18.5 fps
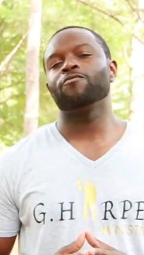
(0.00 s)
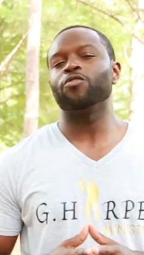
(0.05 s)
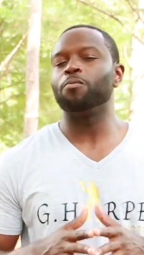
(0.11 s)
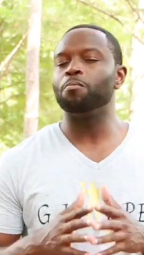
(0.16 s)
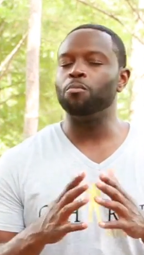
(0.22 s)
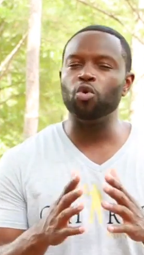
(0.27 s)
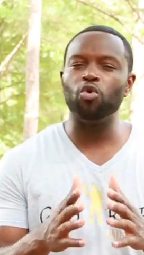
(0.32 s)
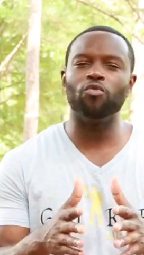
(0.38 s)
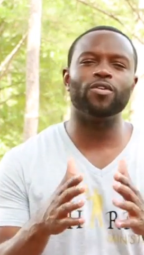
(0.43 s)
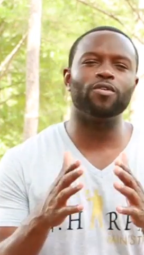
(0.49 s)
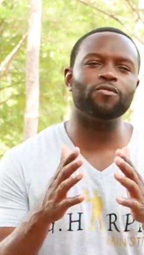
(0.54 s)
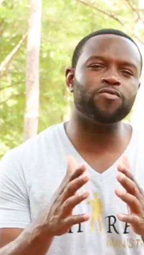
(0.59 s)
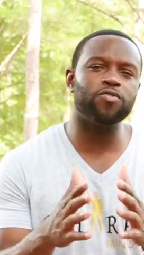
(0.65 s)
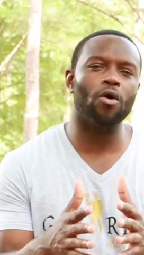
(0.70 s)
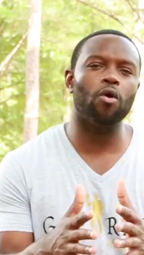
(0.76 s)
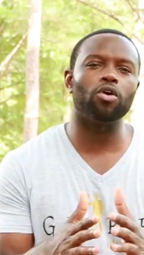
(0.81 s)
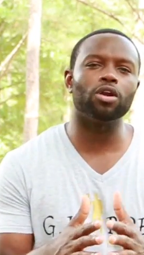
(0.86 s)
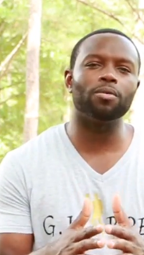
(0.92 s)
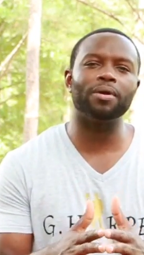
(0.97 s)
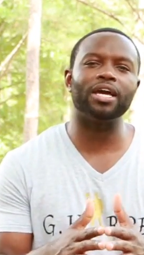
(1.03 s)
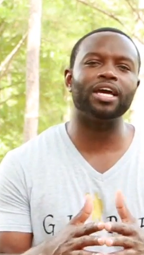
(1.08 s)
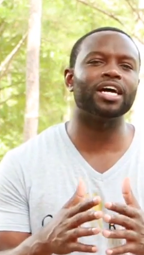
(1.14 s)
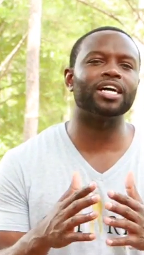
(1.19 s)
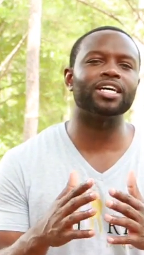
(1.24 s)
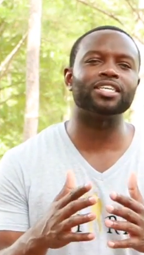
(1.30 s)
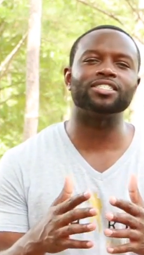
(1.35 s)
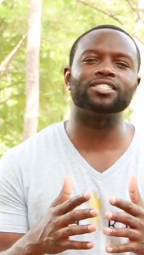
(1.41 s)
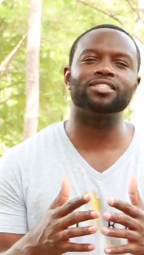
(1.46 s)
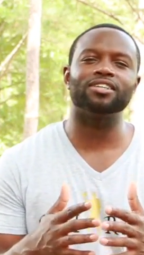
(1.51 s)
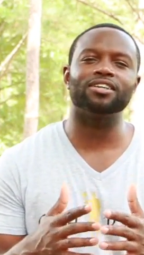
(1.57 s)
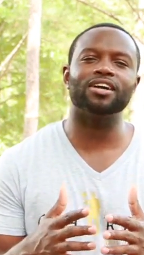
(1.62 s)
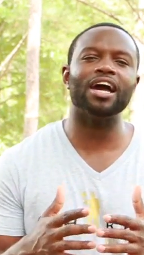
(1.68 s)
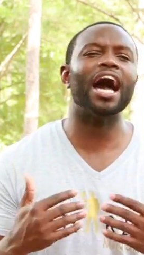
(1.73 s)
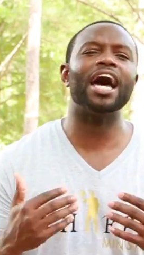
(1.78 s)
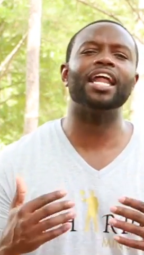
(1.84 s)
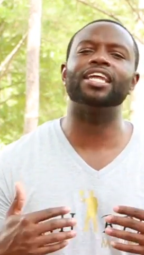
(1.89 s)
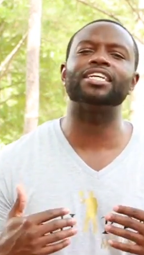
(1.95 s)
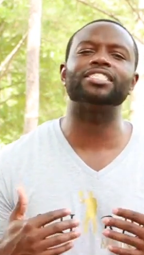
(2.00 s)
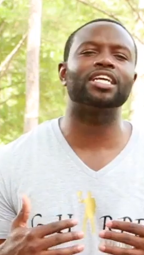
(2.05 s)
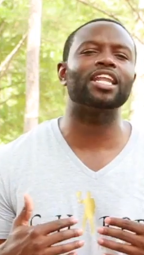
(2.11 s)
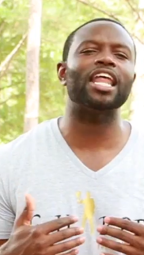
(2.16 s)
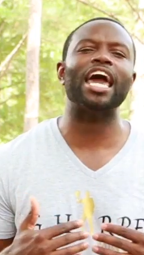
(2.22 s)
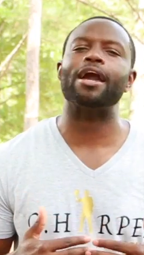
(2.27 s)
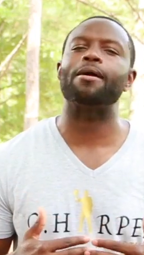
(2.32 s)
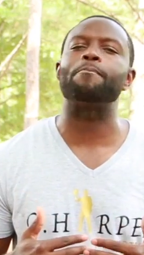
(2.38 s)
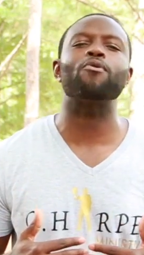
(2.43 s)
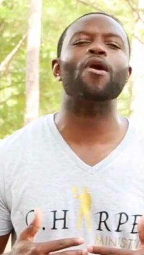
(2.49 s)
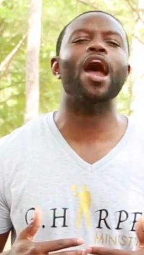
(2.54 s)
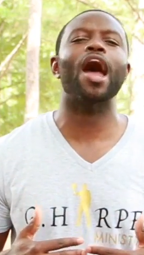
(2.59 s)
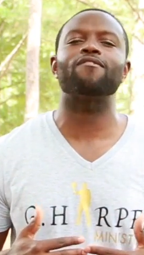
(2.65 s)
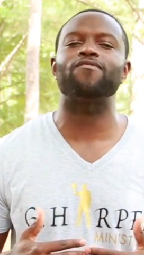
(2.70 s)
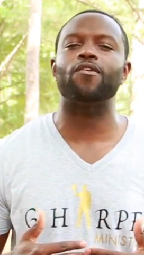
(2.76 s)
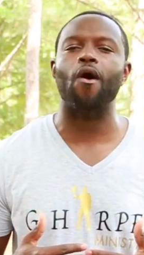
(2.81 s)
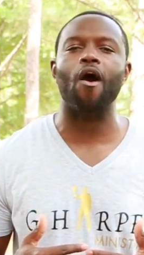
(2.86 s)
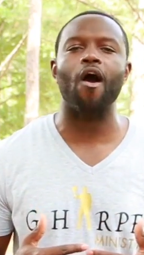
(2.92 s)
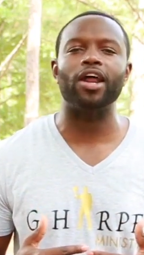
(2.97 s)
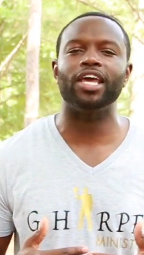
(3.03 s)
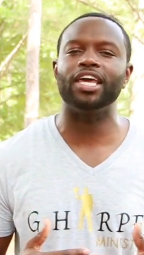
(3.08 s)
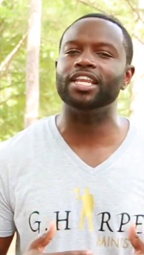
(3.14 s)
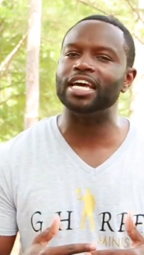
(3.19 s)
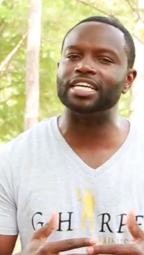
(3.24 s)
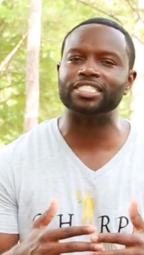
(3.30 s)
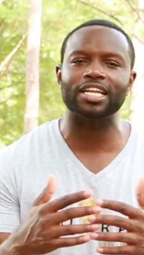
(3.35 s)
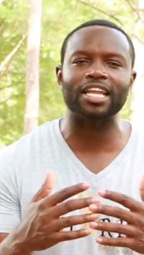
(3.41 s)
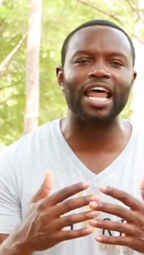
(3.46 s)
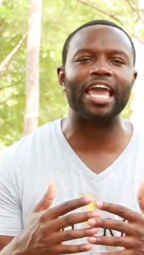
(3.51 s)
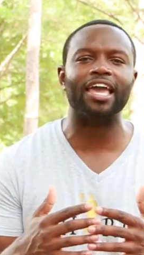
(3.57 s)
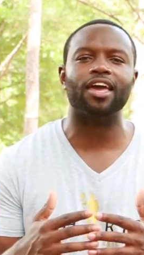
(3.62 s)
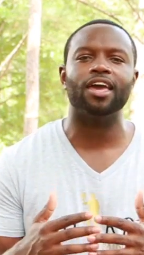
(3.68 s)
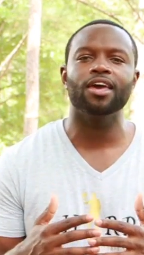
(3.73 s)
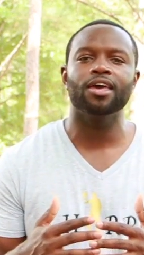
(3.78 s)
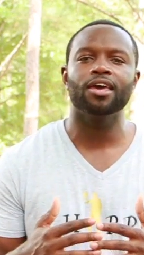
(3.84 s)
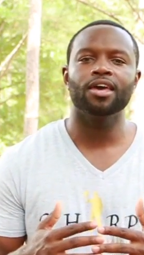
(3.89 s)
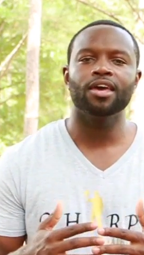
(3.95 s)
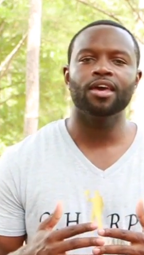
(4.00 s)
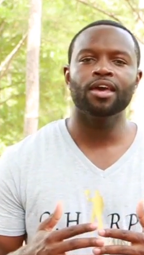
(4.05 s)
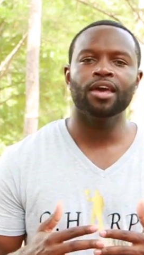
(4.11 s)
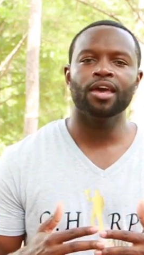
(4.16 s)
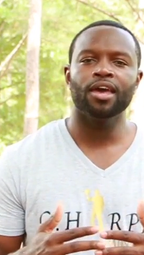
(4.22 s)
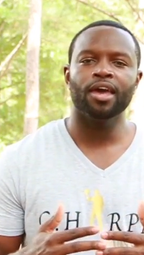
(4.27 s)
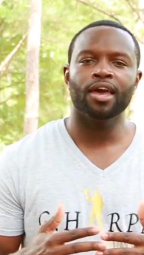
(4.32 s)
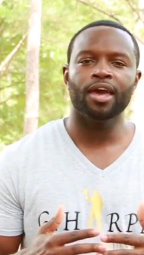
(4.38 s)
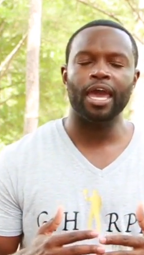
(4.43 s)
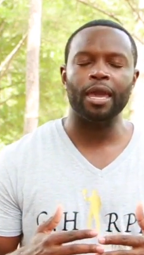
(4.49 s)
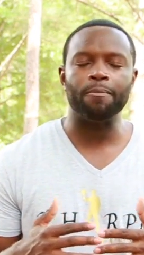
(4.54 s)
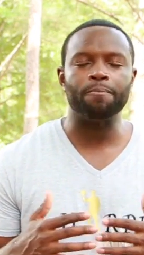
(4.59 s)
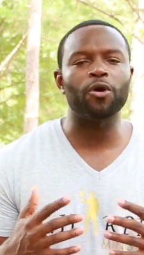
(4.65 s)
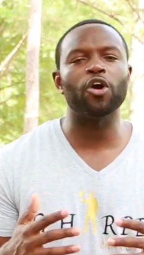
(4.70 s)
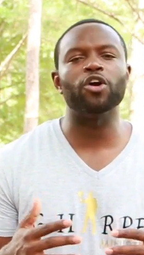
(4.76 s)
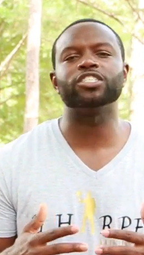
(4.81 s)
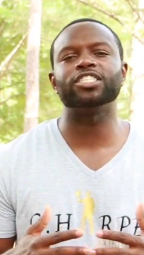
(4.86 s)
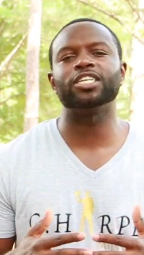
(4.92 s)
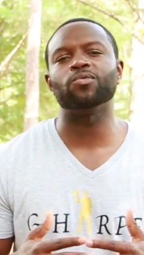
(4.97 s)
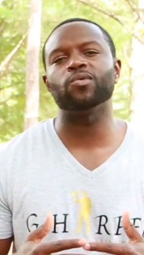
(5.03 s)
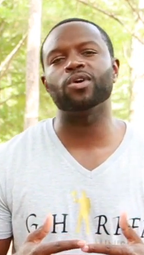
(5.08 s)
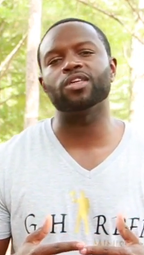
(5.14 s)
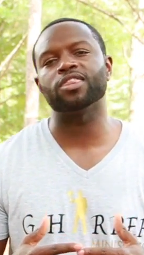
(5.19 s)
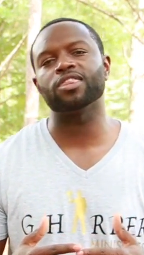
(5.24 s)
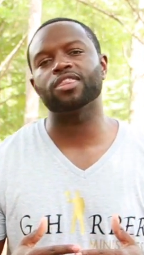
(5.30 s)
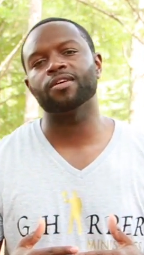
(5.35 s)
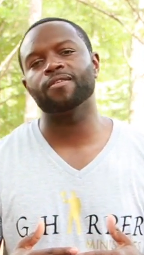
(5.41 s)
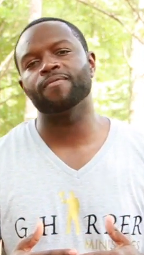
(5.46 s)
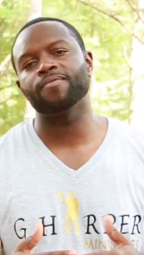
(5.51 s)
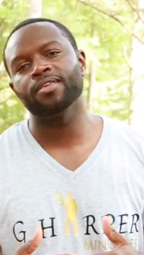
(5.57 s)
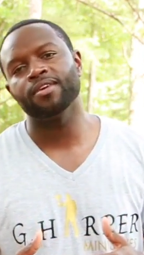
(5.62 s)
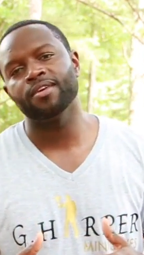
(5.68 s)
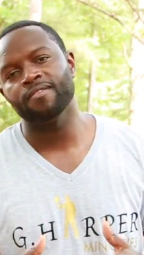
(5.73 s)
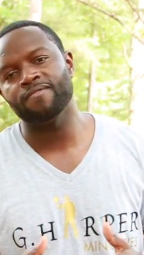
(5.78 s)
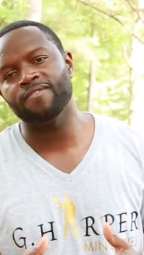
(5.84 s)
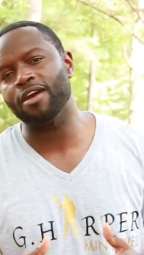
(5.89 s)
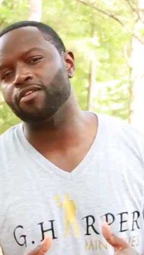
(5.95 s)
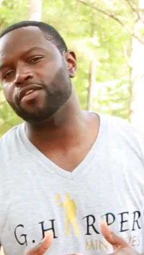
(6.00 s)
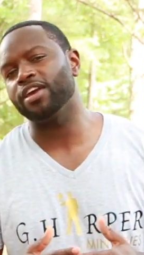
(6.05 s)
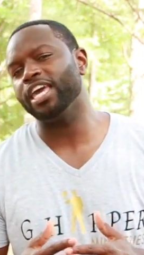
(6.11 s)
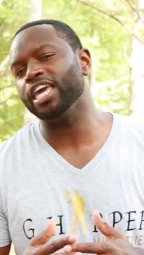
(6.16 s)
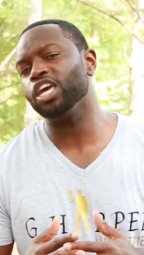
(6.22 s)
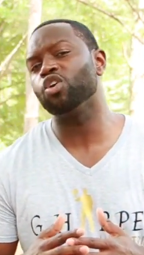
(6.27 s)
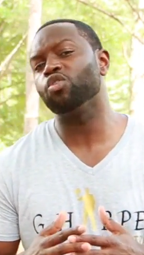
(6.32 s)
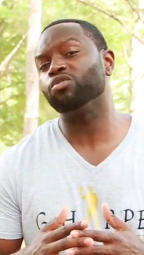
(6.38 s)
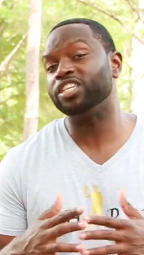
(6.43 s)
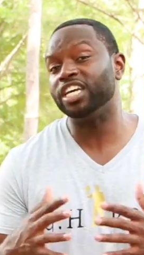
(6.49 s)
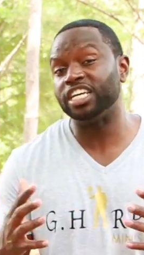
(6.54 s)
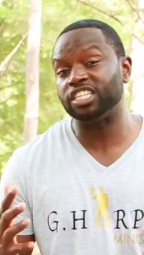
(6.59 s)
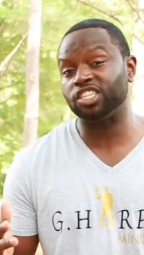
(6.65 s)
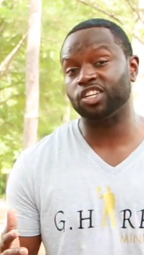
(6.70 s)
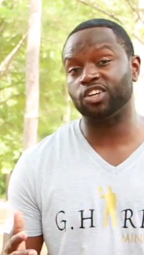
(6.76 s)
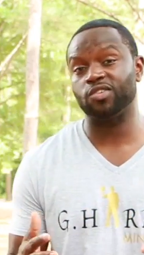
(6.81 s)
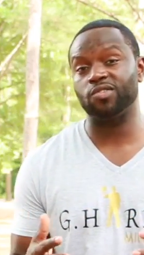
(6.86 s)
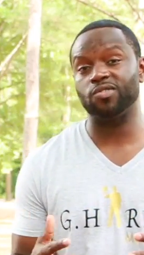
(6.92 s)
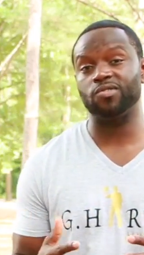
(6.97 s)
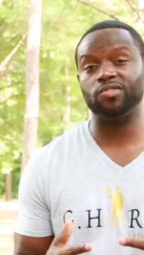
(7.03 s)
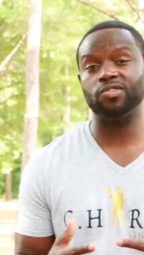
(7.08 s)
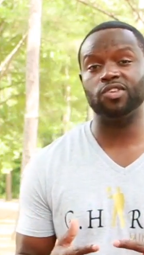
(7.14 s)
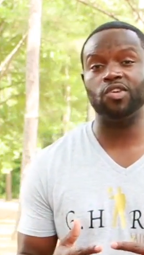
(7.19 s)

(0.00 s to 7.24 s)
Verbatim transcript: from moving forward because God doesn't like a prideful heart. He doesn't like a person with very egotistical.